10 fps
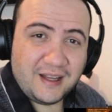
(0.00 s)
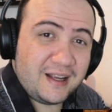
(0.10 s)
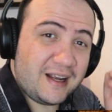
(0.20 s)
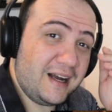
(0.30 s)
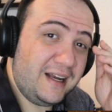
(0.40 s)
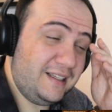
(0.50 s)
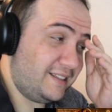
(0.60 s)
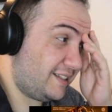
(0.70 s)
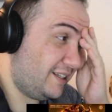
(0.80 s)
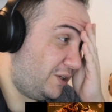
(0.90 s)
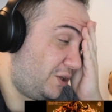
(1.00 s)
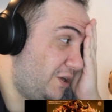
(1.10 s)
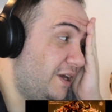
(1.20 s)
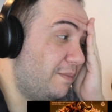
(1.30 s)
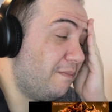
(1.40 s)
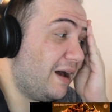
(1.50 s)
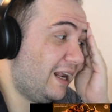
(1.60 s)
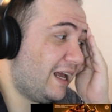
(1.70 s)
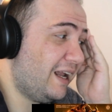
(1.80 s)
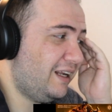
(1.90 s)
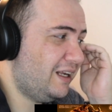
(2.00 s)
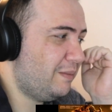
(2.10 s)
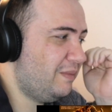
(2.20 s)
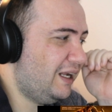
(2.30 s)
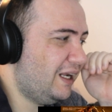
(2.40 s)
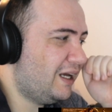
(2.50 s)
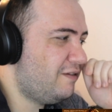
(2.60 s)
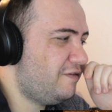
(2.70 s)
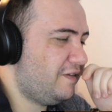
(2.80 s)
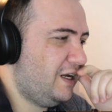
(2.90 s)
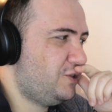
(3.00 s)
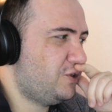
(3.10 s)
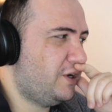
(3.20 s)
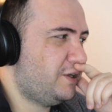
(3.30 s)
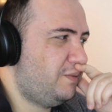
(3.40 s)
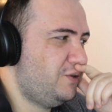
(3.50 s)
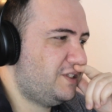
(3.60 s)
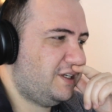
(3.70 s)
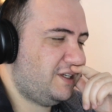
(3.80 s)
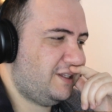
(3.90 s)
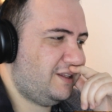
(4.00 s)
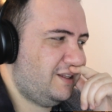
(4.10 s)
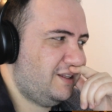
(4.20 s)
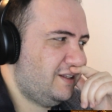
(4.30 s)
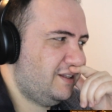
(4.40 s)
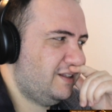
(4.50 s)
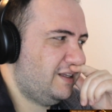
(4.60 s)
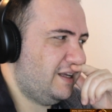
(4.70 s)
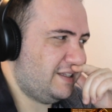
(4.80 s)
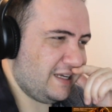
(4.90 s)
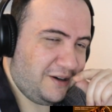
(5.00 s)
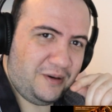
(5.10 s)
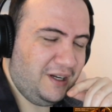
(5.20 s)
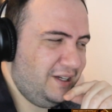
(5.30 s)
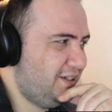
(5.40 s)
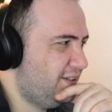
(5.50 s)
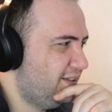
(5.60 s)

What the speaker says: Guys, Malayalam love electronic music. Is that correct?